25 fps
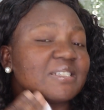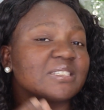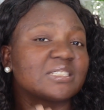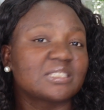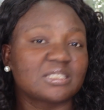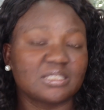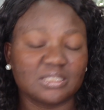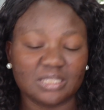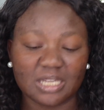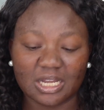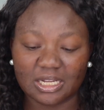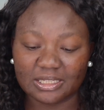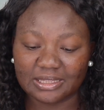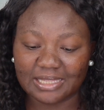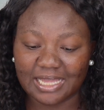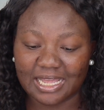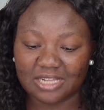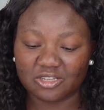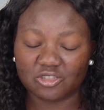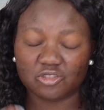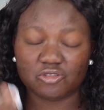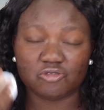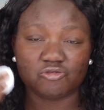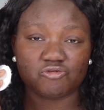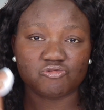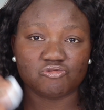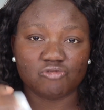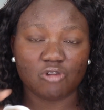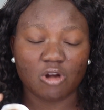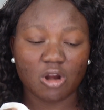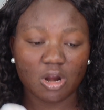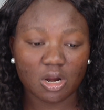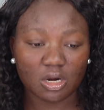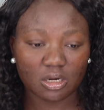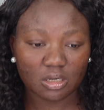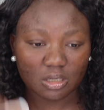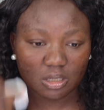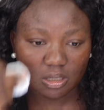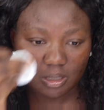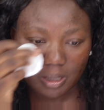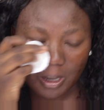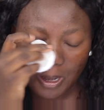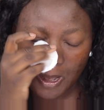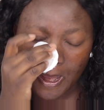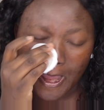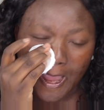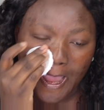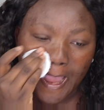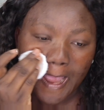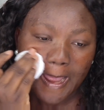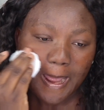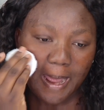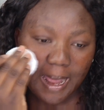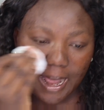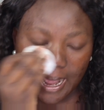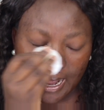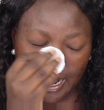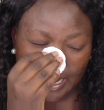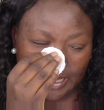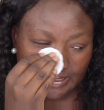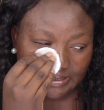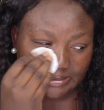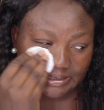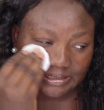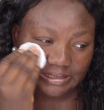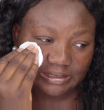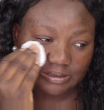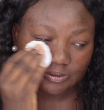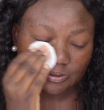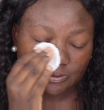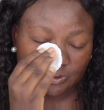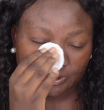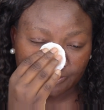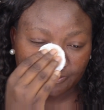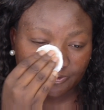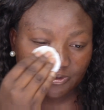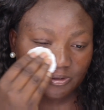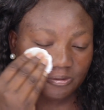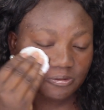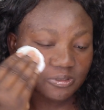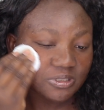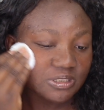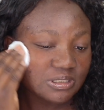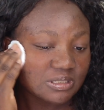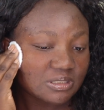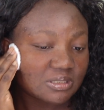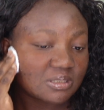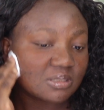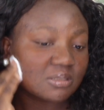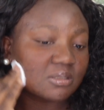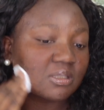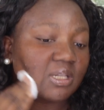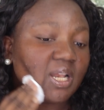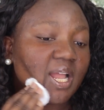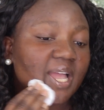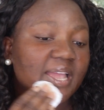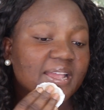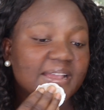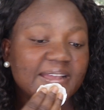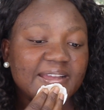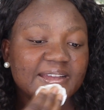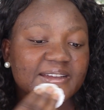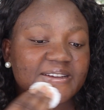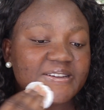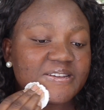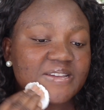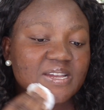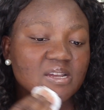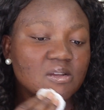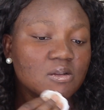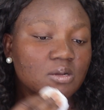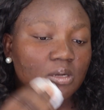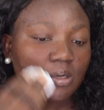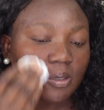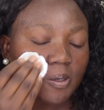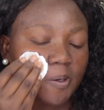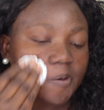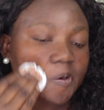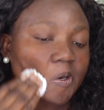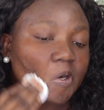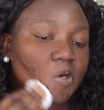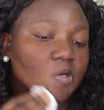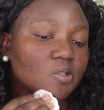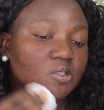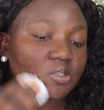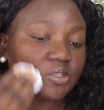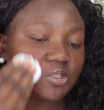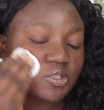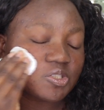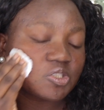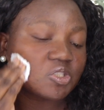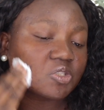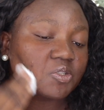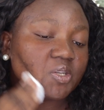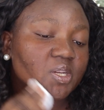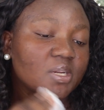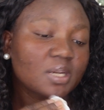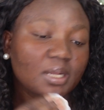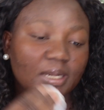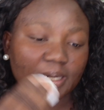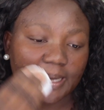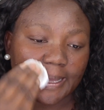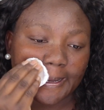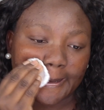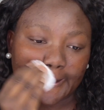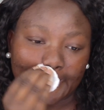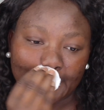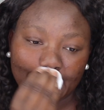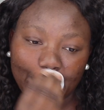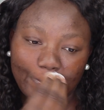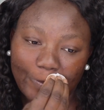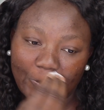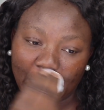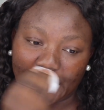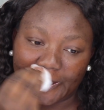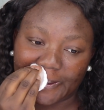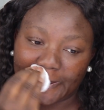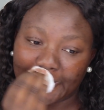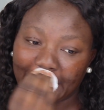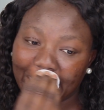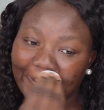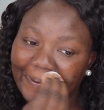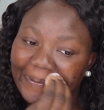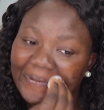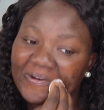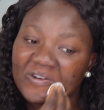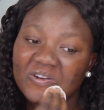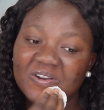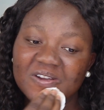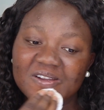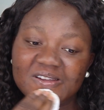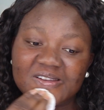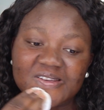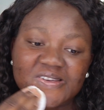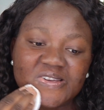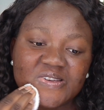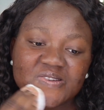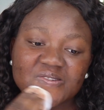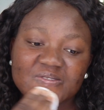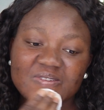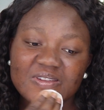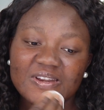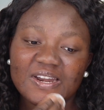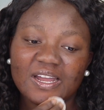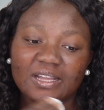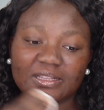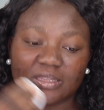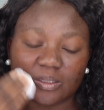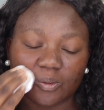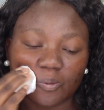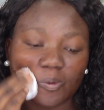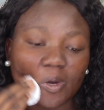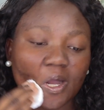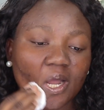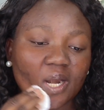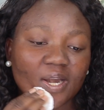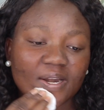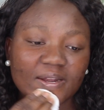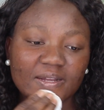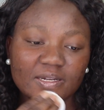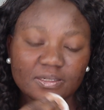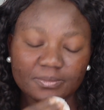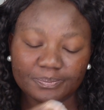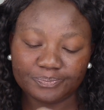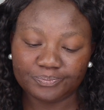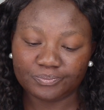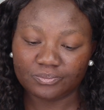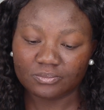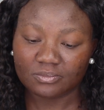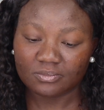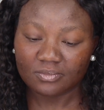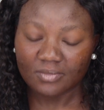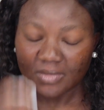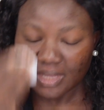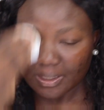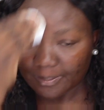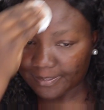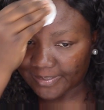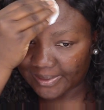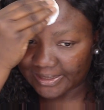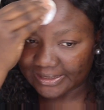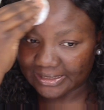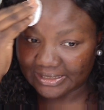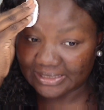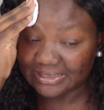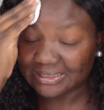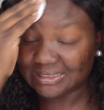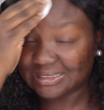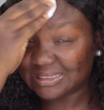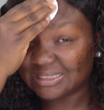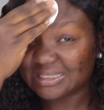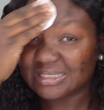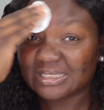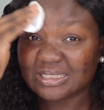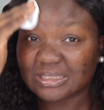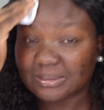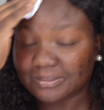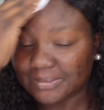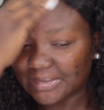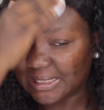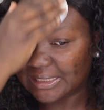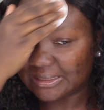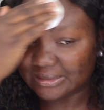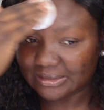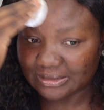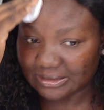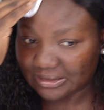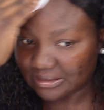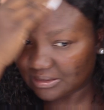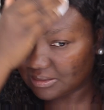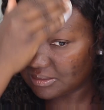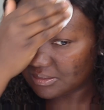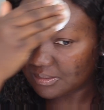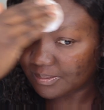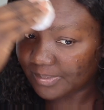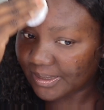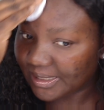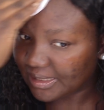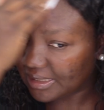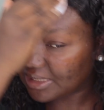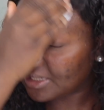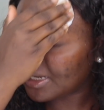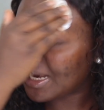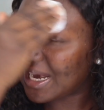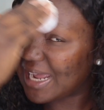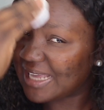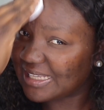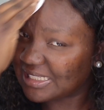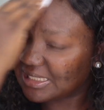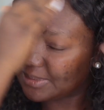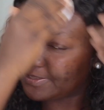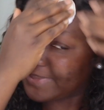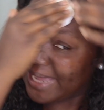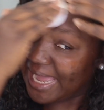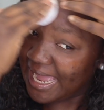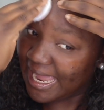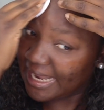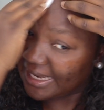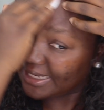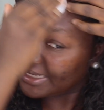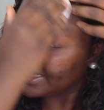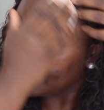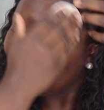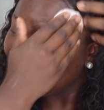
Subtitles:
is not that strong as if it was like concentrated, like pure without the water, but it still smells, but not as bad.